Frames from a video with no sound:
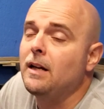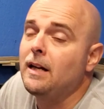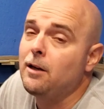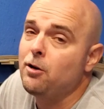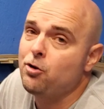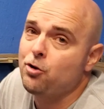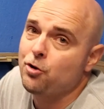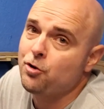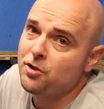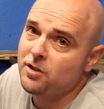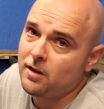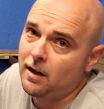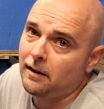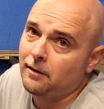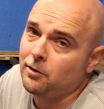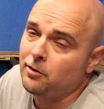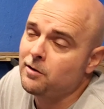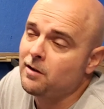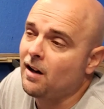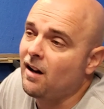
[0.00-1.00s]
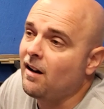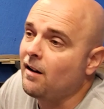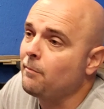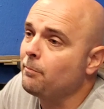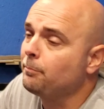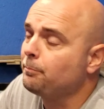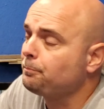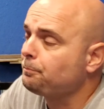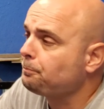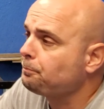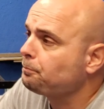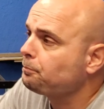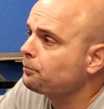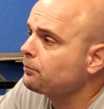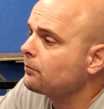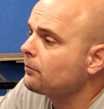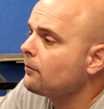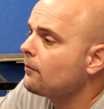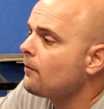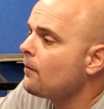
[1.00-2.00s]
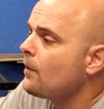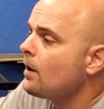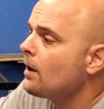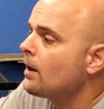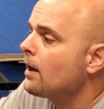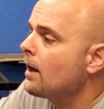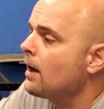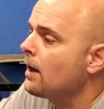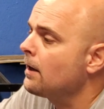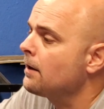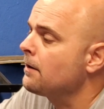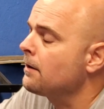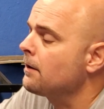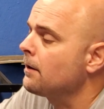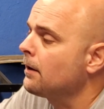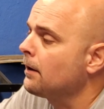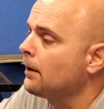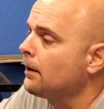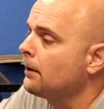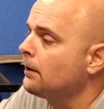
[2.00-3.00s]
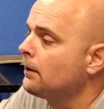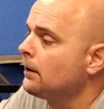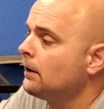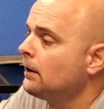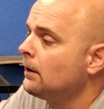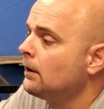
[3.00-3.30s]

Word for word: Eastern Standard Time, and I'll